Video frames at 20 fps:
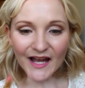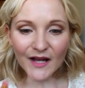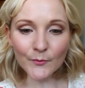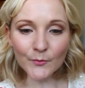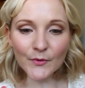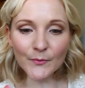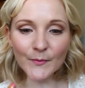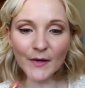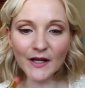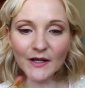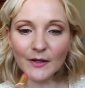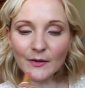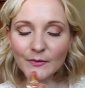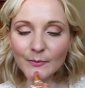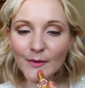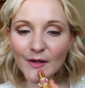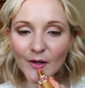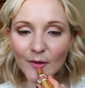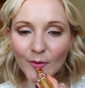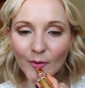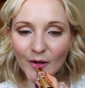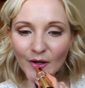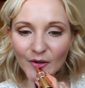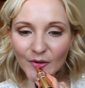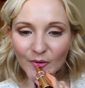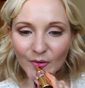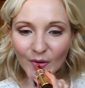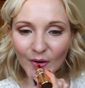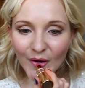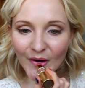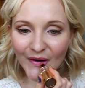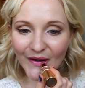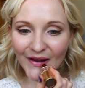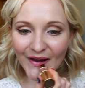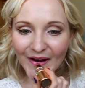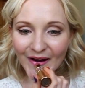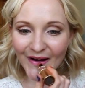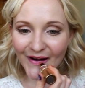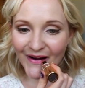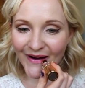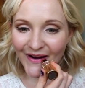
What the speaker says: And with my lips being quite dry,